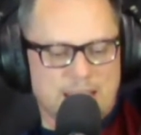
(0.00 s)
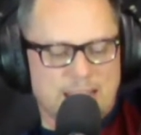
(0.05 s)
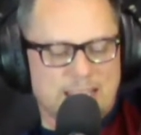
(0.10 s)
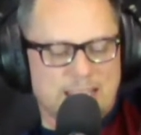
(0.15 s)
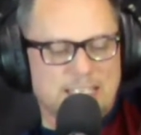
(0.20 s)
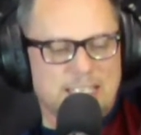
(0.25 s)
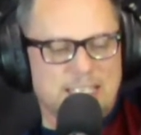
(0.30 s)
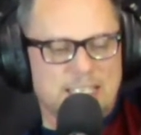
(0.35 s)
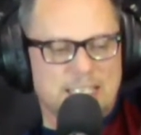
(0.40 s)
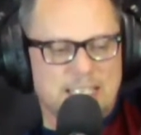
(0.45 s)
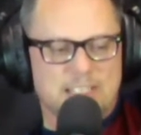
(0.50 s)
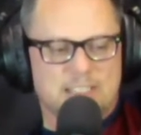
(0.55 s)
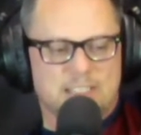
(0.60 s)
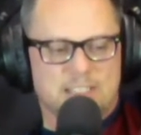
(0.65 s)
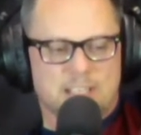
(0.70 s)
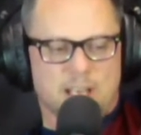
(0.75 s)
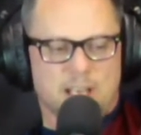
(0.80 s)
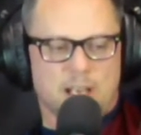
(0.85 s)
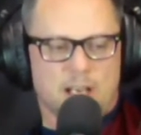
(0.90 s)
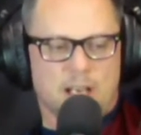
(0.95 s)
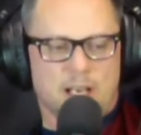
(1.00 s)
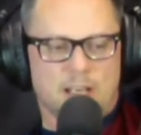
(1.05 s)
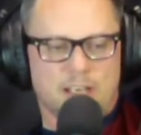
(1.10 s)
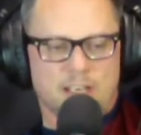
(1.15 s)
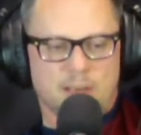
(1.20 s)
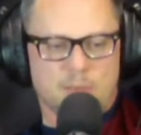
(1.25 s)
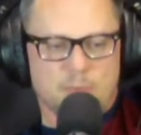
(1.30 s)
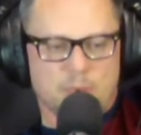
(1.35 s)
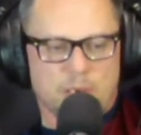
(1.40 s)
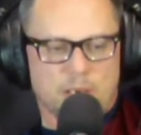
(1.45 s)
And he eats a
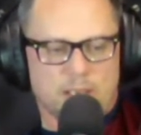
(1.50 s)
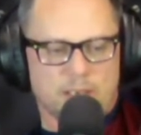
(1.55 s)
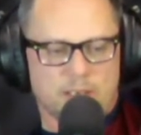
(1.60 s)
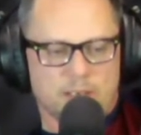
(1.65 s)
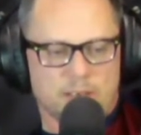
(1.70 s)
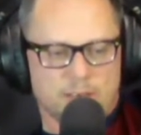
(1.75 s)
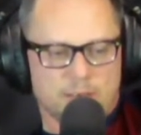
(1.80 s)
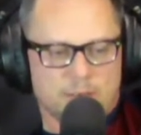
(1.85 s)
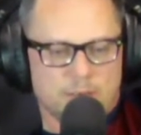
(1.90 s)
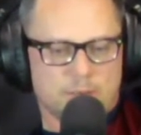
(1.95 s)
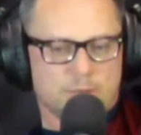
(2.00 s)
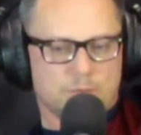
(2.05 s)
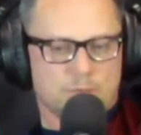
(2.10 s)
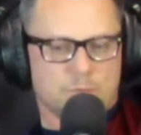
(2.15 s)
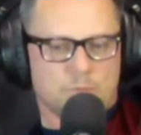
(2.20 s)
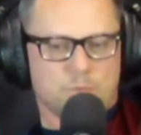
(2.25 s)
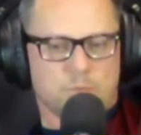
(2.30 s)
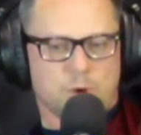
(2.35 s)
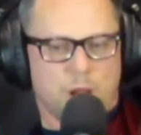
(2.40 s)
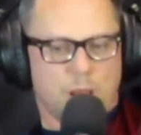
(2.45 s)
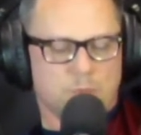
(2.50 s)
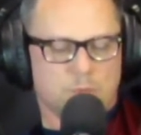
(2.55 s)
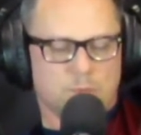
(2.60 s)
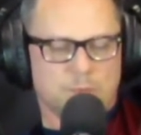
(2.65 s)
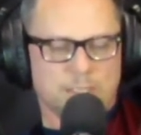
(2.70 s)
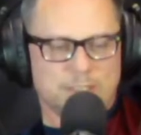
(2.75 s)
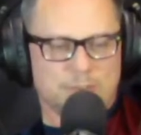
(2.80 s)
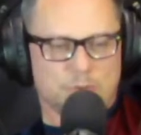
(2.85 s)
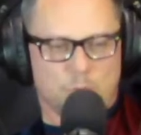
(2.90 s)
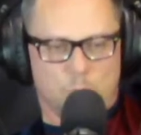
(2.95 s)
honey bun
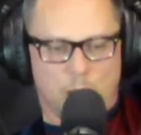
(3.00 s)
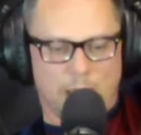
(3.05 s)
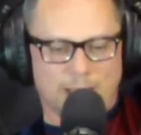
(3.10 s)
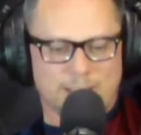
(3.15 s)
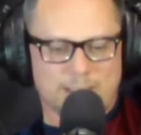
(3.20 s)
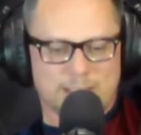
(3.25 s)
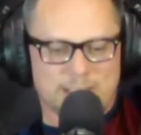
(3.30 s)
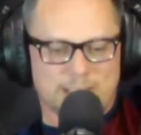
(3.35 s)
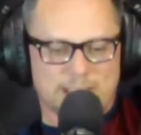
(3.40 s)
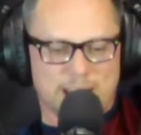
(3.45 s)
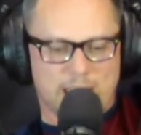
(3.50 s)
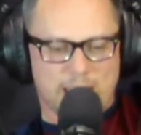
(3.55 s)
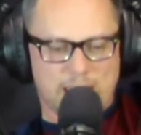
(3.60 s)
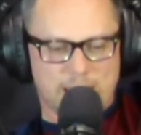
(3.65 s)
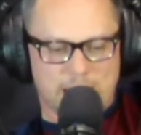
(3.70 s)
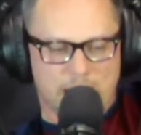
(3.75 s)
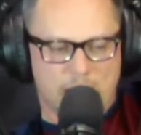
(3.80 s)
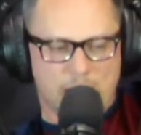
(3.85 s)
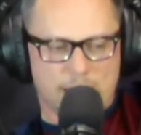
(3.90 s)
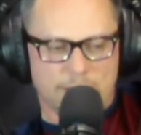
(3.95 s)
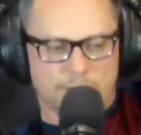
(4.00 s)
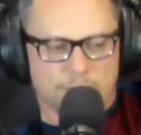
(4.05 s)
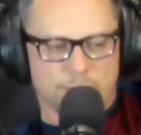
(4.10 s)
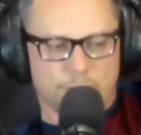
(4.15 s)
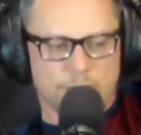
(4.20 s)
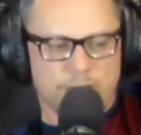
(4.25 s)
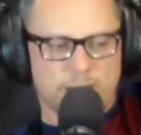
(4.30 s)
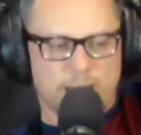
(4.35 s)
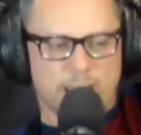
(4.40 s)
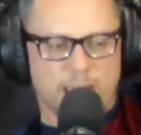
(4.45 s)
probably twice a day,
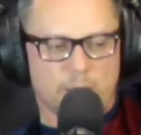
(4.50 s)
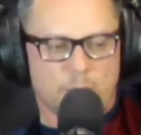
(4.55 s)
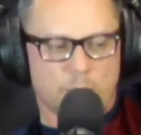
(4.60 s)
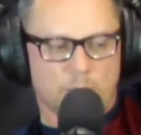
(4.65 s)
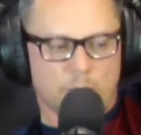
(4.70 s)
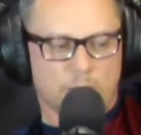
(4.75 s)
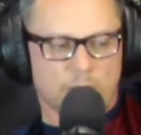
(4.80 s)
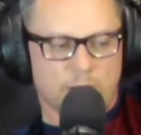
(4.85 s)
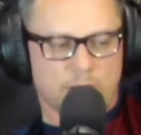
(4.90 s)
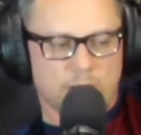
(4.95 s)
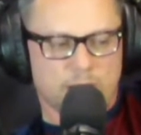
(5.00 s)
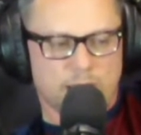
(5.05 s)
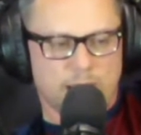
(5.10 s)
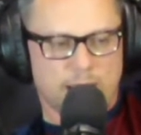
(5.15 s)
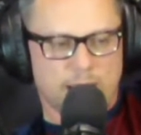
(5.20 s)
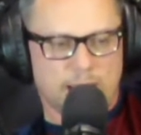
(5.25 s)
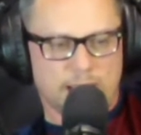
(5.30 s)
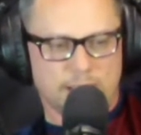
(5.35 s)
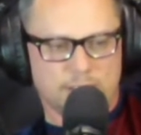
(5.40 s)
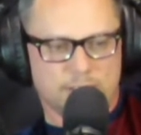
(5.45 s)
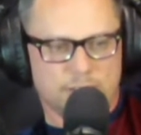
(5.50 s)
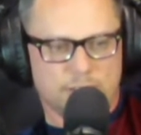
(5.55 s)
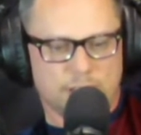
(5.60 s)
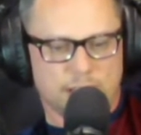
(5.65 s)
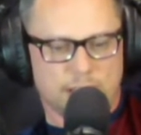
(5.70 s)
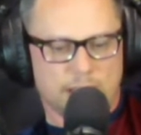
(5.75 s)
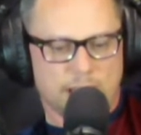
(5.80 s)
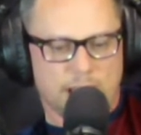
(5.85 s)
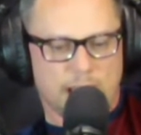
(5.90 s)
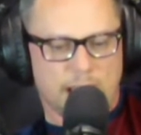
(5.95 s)
every day at work. And
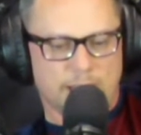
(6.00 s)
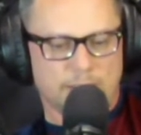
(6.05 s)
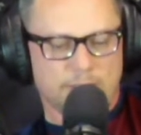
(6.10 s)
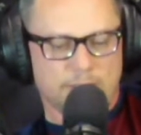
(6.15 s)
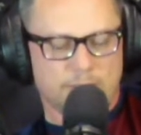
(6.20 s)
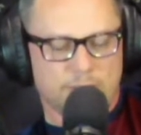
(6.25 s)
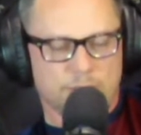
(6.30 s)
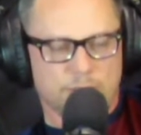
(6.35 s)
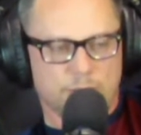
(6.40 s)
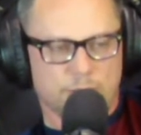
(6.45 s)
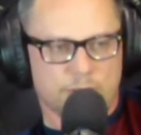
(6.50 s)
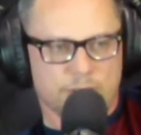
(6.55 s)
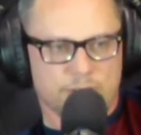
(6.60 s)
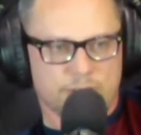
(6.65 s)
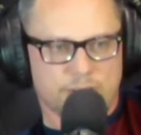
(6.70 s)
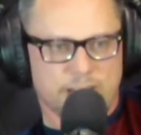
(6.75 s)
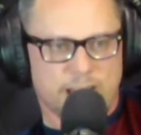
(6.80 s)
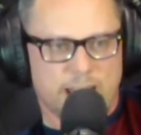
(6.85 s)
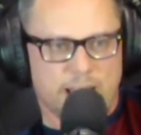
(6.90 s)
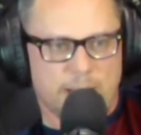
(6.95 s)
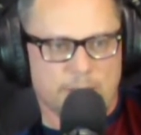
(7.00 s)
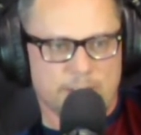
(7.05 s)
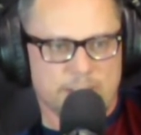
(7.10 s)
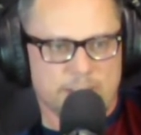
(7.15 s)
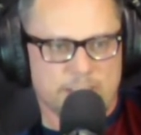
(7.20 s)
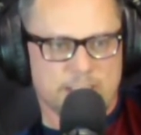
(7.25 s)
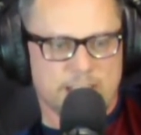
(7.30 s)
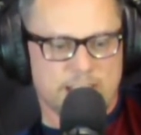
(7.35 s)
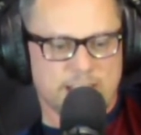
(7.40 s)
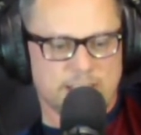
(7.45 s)
I don't understand how he
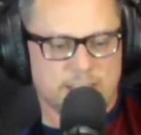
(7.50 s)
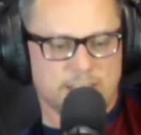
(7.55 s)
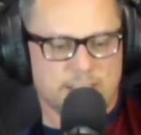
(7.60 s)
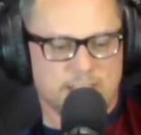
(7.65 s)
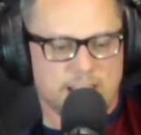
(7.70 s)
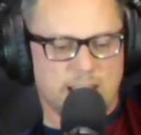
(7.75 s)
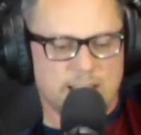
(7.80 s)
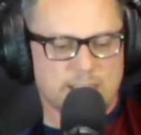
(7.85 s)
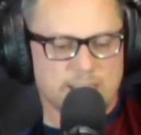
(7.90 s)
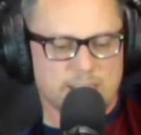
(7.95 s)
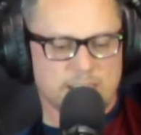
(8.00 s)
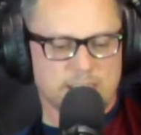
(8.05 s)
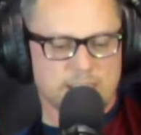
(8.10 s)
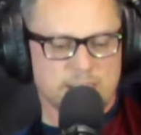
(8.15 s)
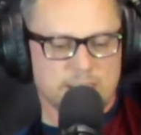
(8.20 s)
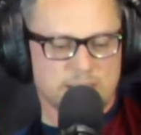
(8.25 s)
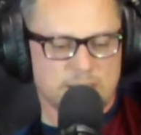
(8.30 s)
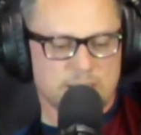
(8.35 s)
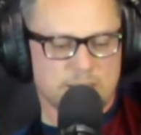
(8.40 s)
stays the size he is.